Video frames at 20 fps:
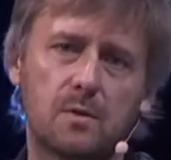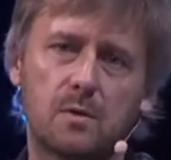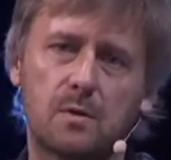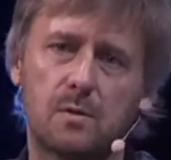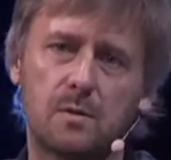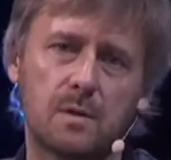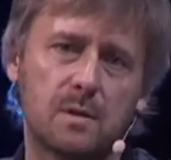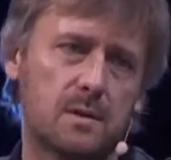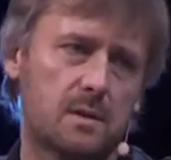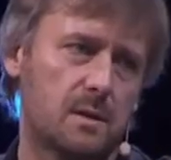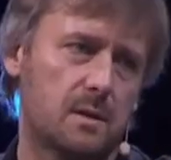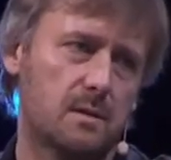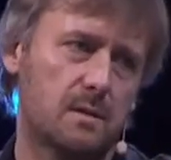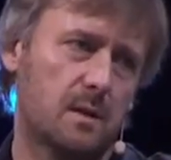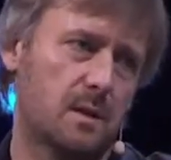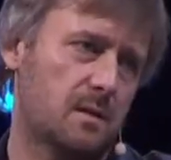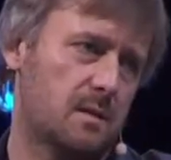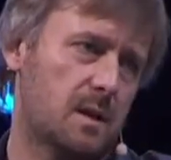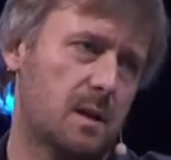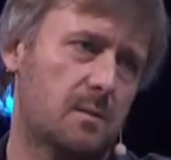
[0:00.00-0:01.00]
stories
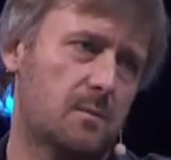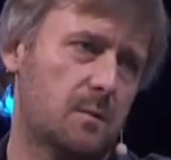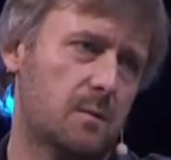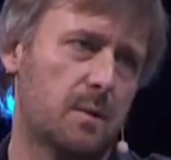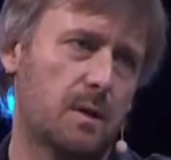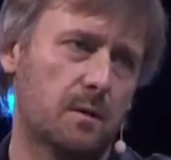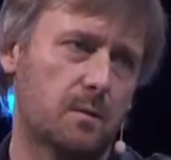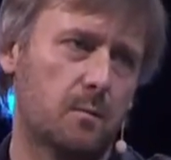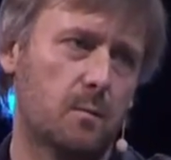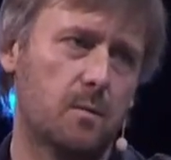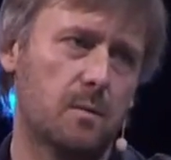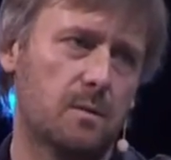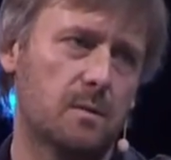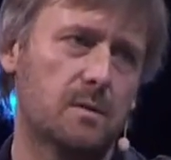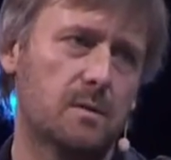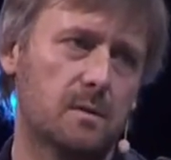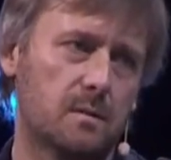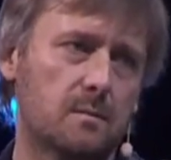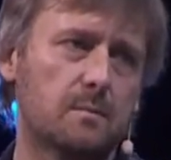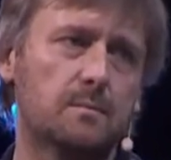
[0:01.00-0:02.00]
in Cyberpunk world.
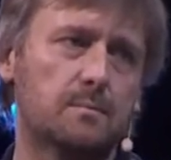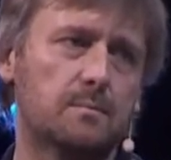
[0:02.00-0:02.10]
So.